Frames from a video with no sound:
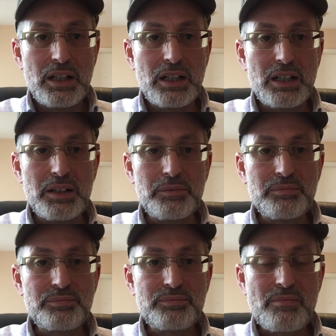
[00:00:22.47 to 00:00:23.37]

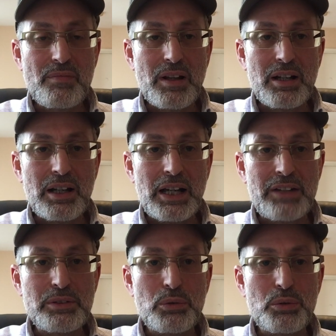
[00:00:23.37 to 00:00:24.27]

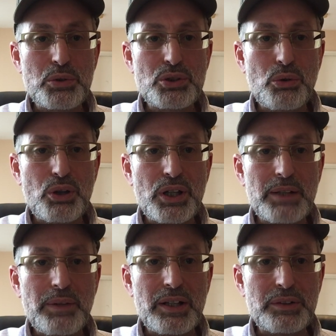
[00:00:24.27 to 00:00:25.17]
Everyone was
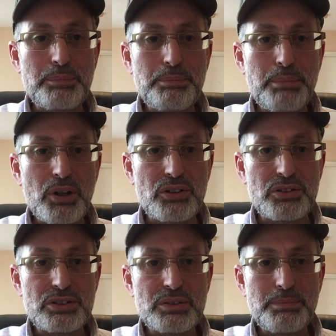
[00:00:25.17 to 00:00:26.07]
talking about
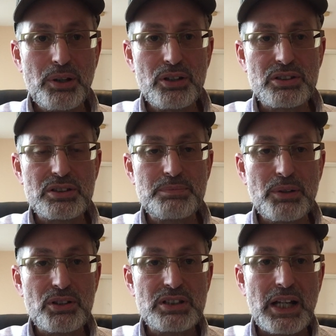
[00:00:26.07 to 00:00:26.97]
pods.
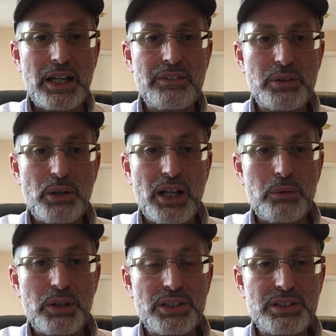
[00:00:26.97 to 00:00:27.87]
Everywhere
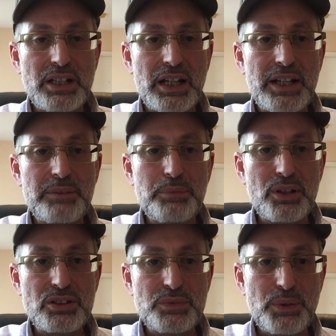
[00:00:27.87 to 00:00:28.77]
I went, I hear
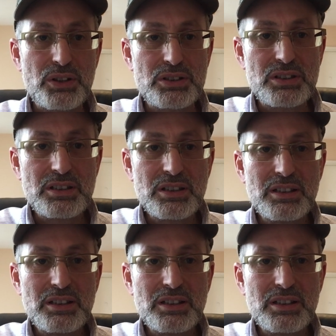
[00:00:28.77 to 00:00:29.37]
pods.